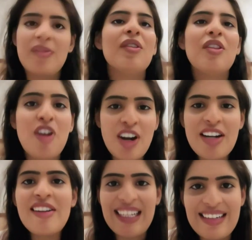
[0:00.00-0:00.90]
not
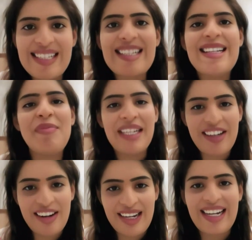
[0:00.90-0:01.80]
rigorously been
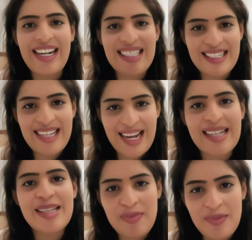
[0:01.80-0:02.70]
trained as a
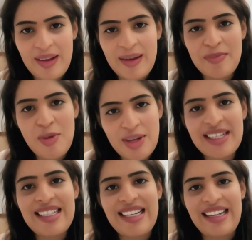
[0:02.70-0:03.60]
science
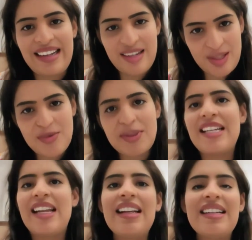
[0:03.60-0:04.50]
policy
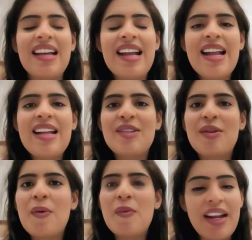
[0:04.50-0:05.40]
associate.
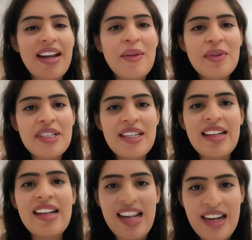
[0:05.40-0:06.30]
So when I was
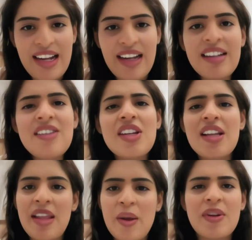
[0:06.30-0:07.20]
in NIH,
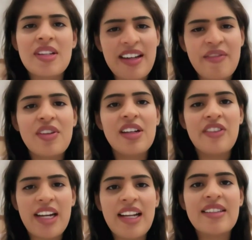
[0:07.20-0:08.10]
there were several
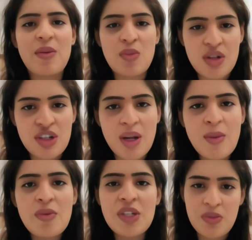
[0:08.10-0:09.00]
trainings and
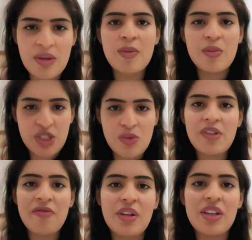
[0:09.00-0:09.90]
workshops which we
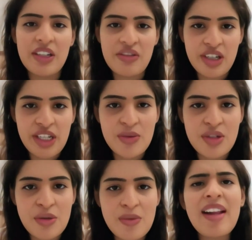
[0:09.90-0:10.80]
were
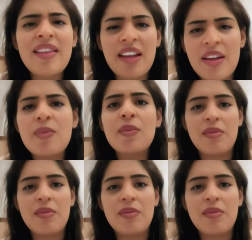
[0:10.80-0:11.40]
introduced to, and there